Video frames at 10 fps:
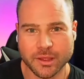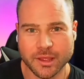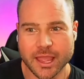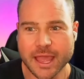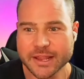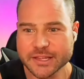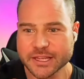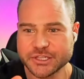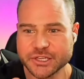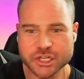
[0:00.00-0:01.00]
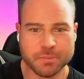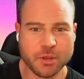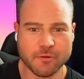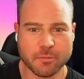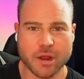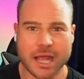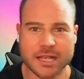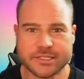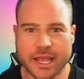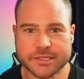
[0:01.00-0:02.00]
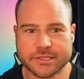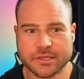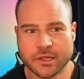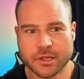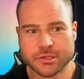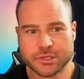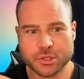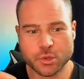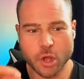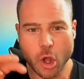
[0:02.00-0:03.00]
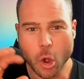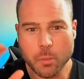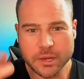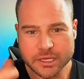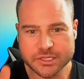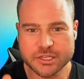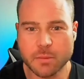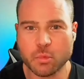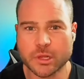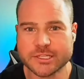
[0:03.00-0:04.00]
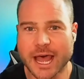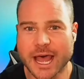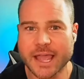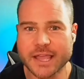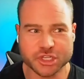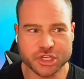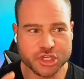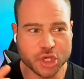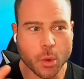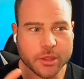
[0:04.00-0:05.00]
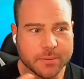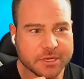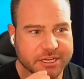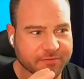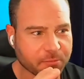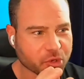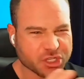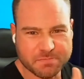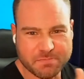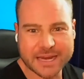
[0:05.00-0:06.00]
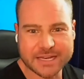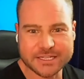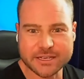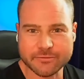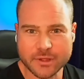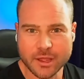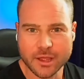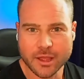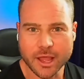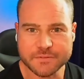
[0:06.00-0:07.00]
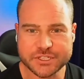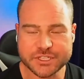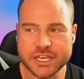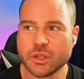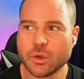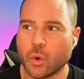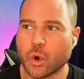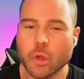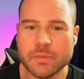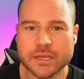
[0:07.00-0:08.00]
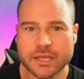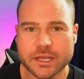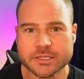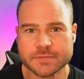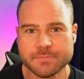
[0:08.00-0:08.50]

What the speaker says: And it's such a beautiful process to opening someone's eyes and showing them a different perspective of seeing the world, because